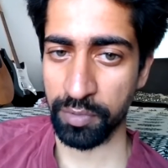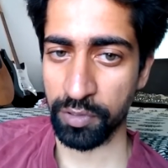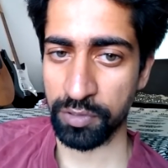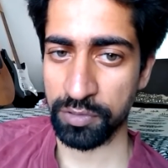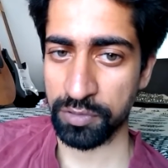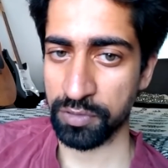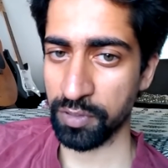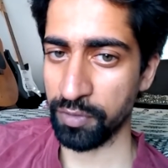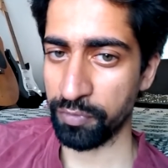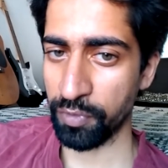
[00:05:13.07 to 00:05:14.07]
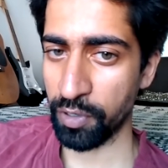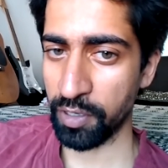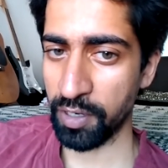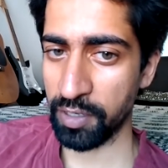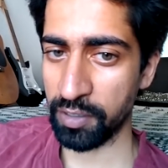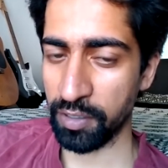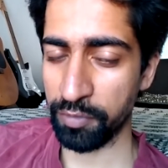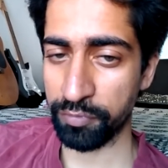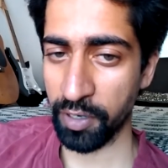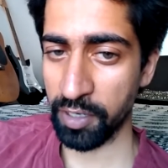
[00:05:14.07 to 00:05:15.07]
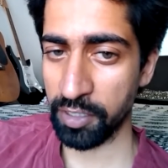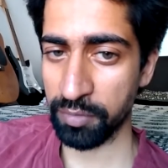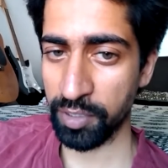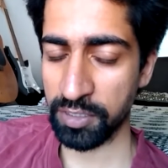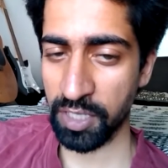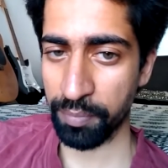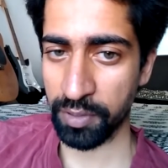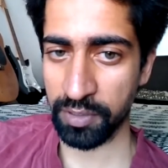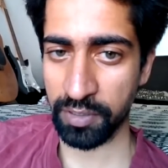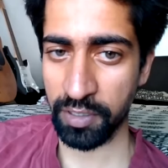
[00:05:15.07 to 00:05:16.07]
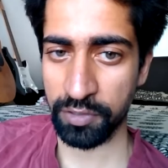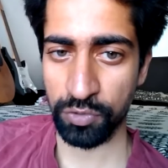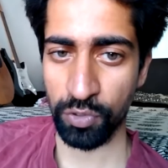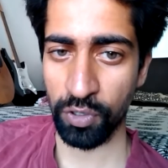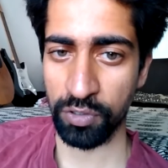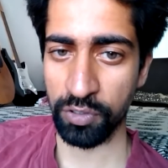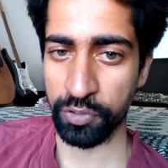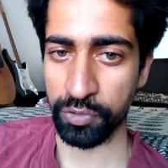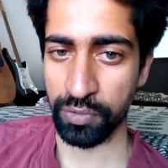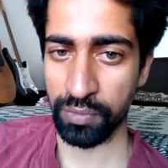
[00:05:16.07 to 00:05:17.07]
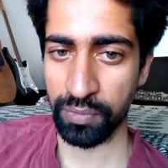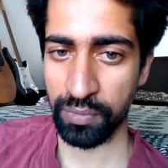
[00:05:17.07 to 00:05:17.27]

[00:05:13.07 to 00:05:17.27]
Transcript: because if enlightenment has happened, then there is no longer you.